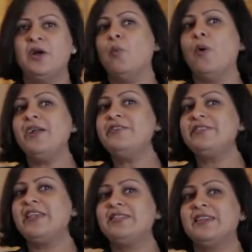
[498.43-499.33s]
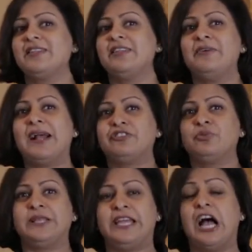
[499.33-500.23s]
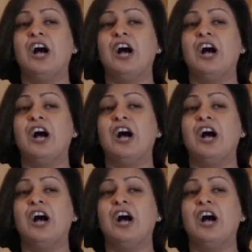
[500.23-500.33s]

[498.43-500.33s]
Why do they think they're actually